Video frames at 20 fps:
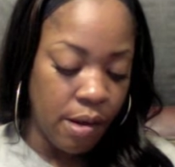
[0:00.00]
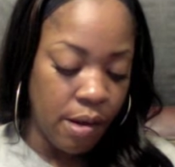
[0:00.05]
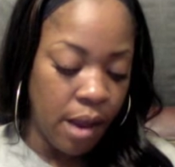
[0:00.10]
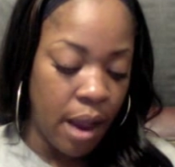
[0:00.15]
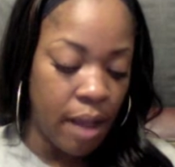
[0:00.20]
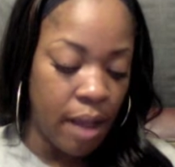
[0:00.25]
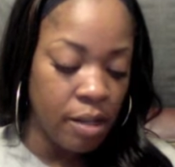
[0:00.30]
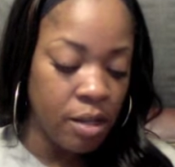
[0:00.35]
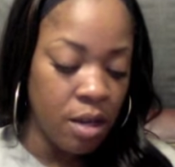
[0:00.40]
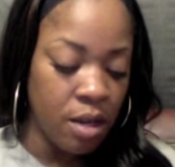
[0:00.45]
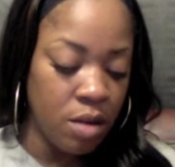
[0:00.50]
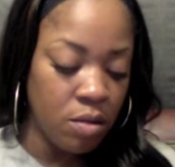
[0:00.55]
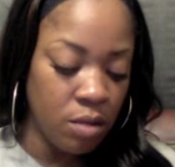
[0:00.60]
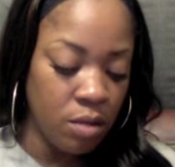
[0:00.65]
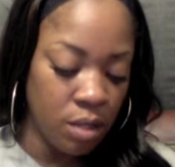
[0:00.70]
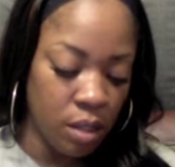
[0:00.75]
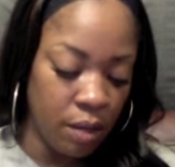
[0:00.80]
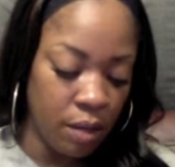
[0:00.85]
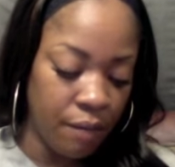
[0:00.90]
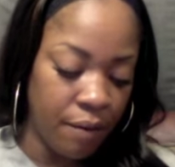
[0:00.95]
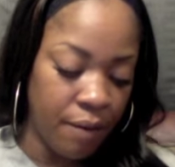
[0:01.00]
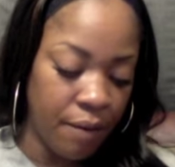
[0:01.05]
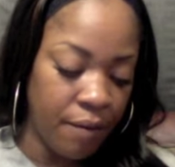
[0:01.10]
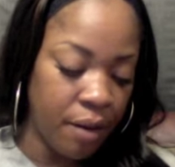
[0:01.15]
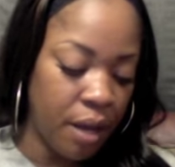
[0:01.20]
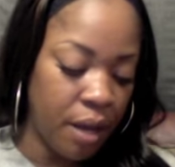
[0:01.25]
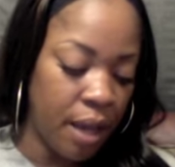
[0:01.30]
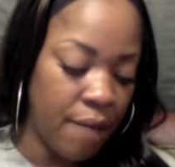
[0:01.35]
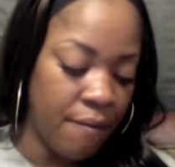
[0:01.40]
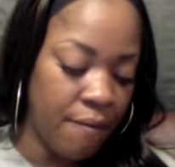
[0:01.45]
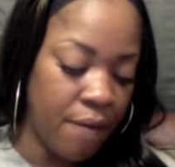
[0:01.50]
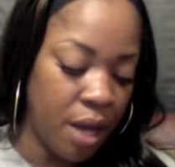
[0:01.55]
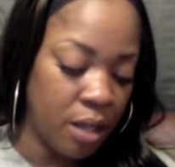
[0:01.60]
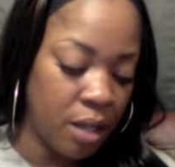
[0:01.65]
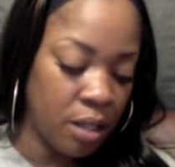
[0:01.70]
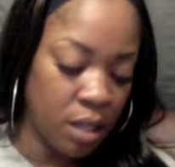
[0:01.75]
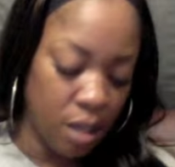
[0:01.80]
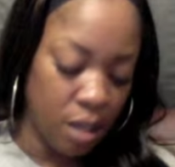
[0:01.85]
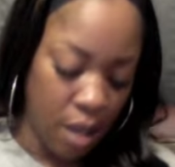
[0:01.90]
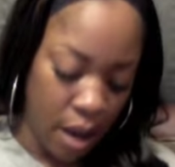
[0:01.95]
I chose the Vivica A.
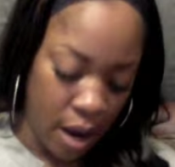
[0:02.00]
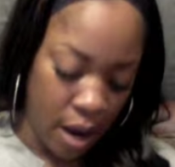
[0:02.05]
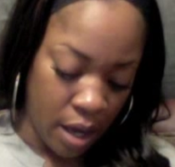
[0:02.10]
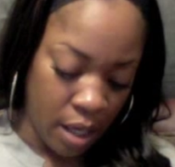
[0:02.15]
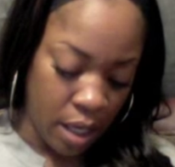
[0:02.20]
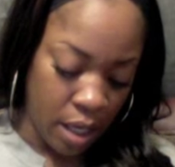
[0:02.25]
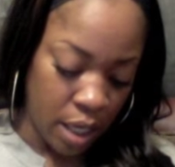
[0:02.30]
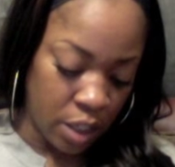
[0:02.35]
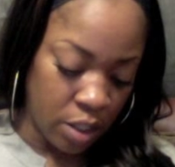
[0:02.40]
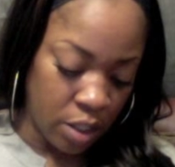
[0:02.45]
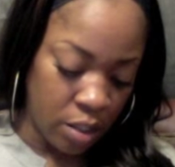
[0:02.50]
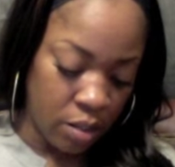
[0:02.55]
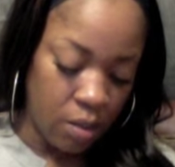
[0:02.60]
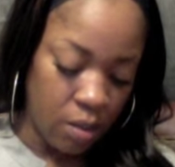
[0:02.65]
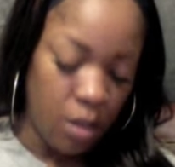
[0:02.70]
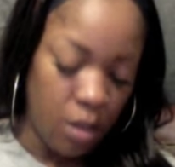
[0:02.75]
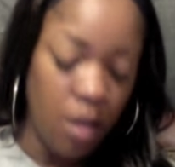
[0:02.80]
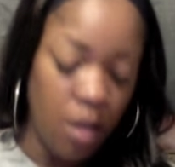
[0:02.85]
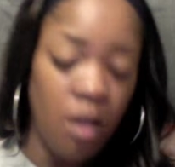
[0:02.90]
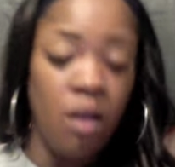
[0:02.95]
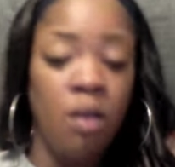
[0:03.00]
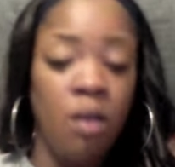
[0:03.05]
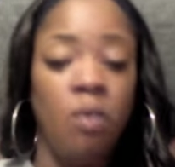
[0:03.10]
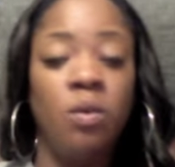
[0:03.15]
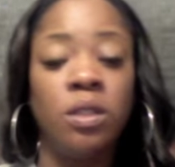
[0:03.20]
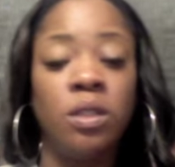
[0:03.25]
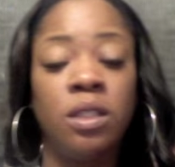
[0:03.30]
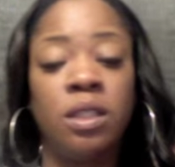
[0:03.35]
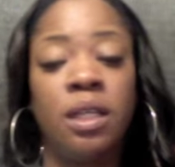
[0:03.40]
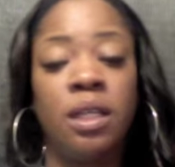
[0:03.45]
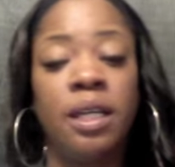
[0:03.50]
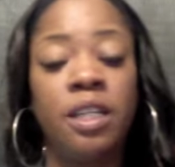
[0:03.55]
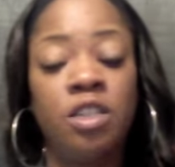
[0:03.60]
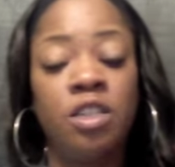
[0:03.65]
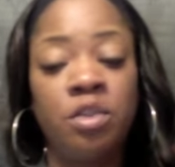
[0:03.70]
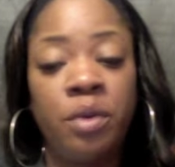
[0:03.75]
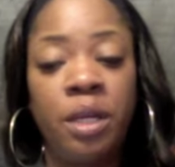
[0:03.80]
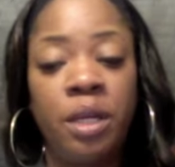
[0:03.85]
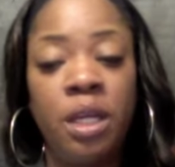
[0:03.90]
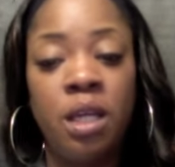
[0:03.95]
Fox hair collection, which is the
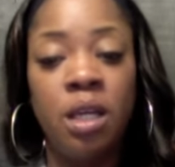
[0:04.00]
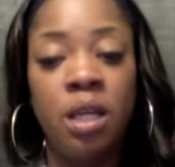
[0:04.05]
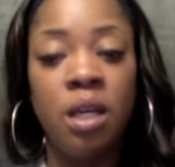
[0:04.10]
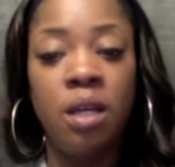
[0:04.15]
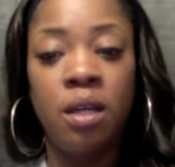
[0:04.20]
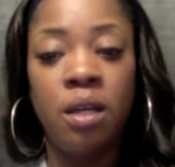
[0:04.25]
Intrigue.